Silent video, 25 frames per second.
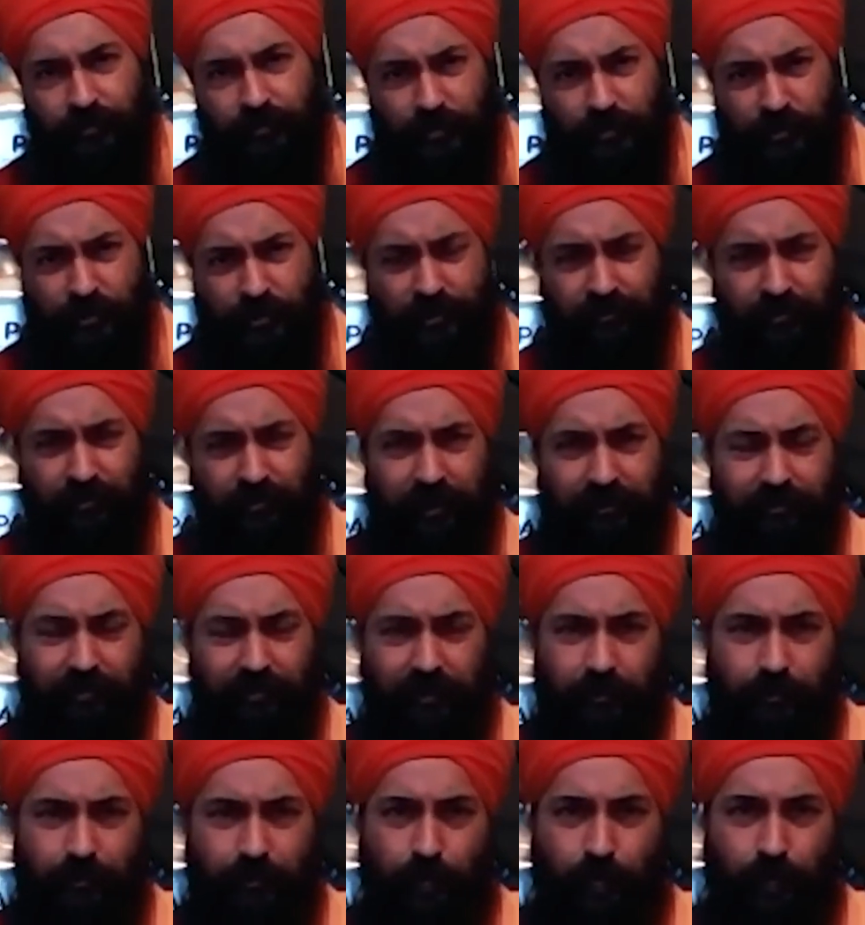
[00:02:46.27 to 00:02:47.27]

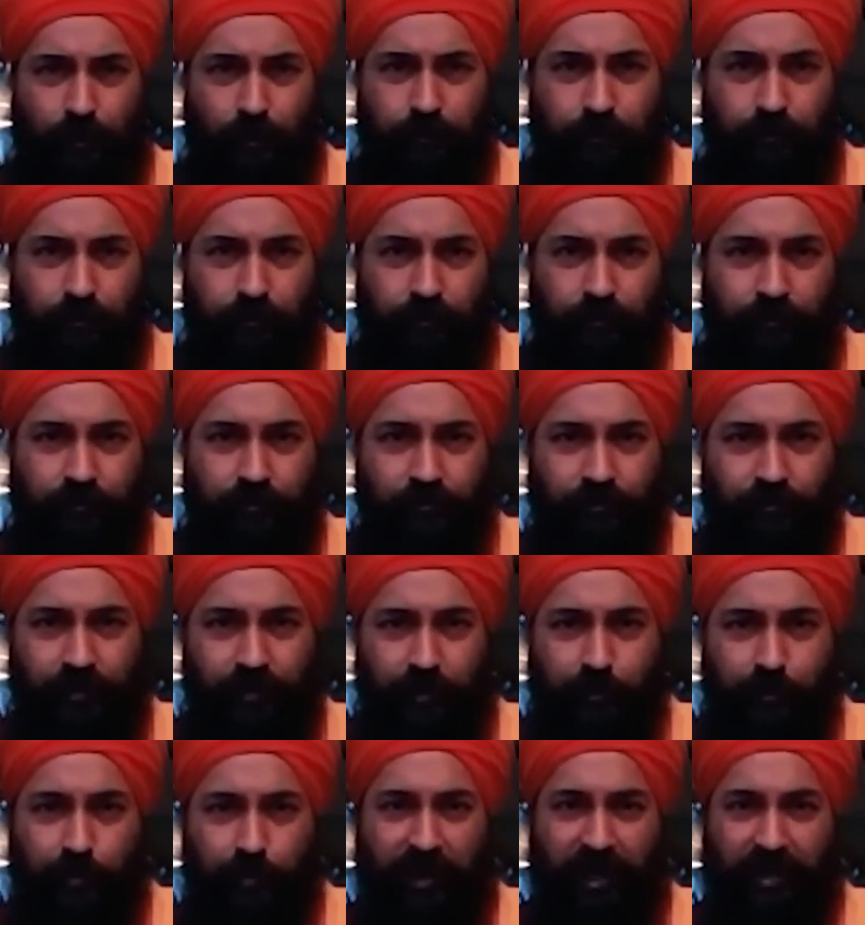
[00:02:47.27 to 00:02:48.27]
Survival,
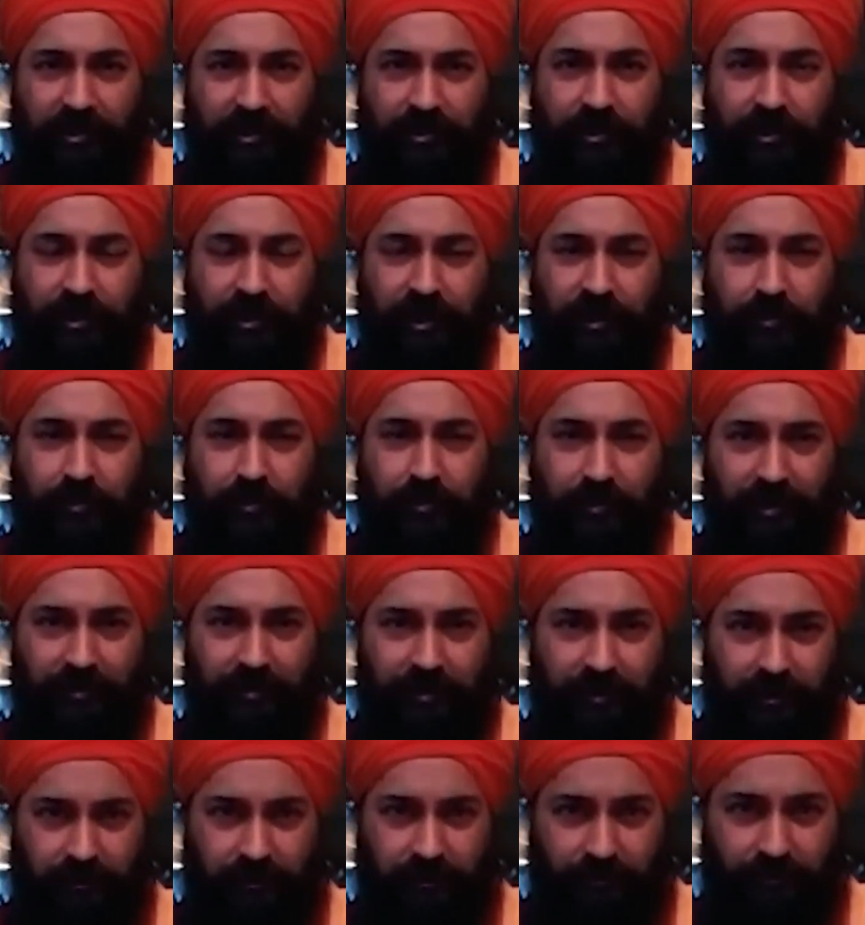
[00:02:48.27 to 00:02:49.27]
pleasure, and
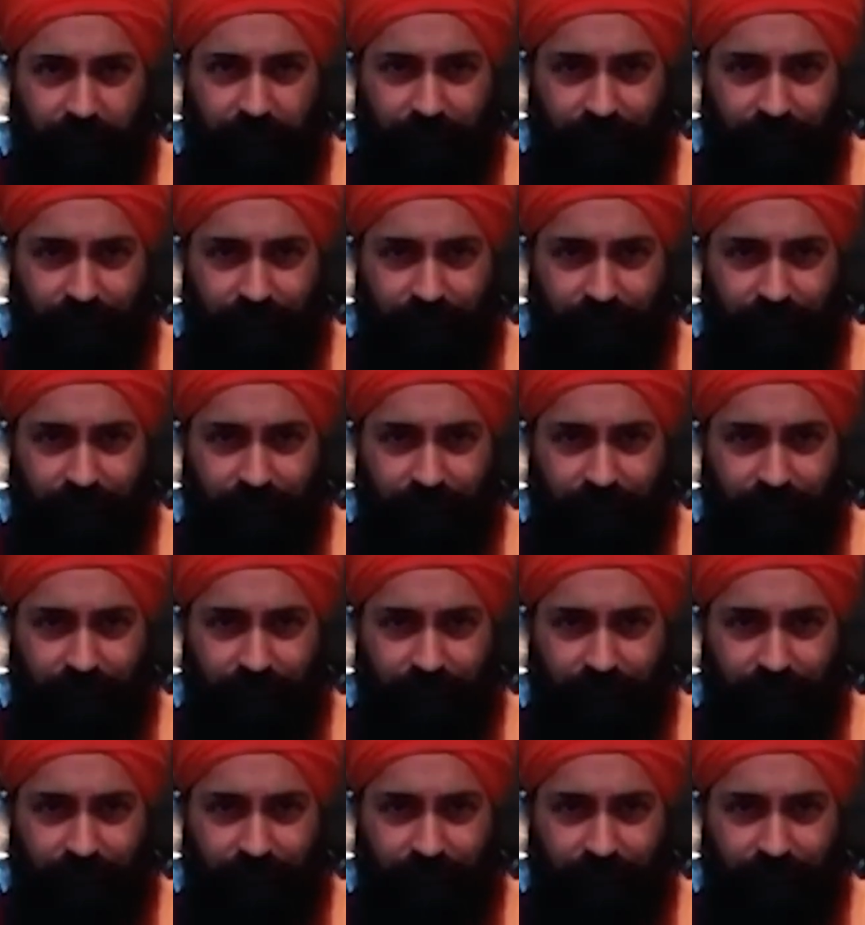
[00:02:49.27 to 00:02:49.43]
power.